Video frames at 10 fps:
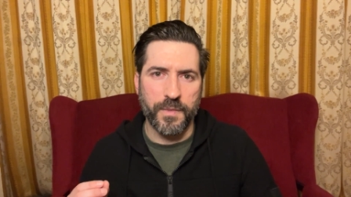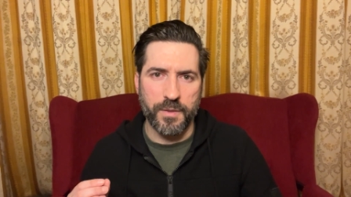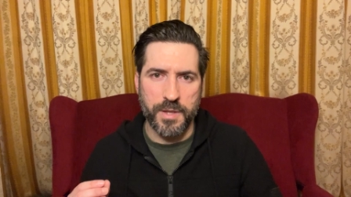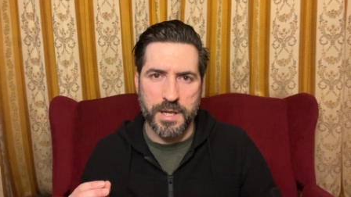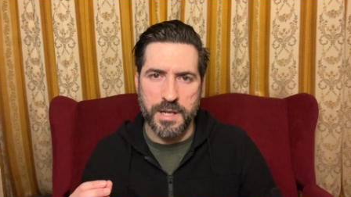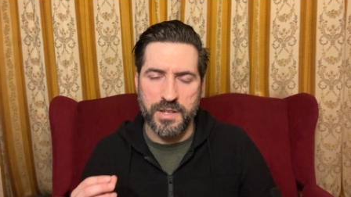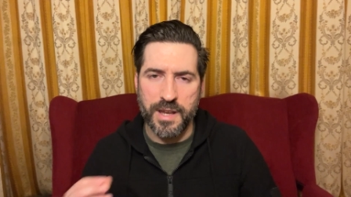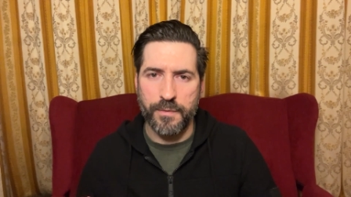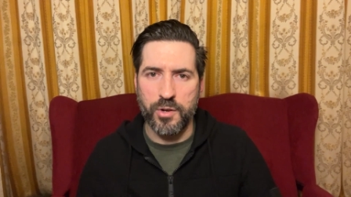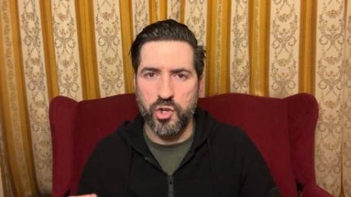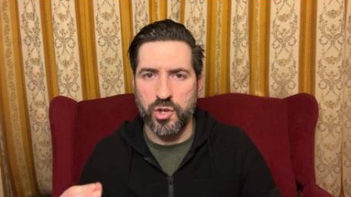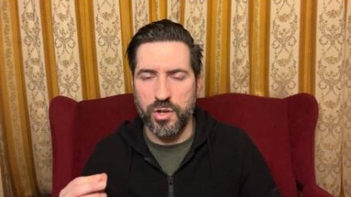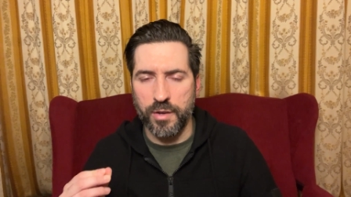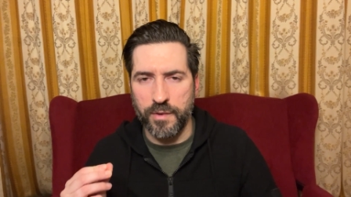the definition of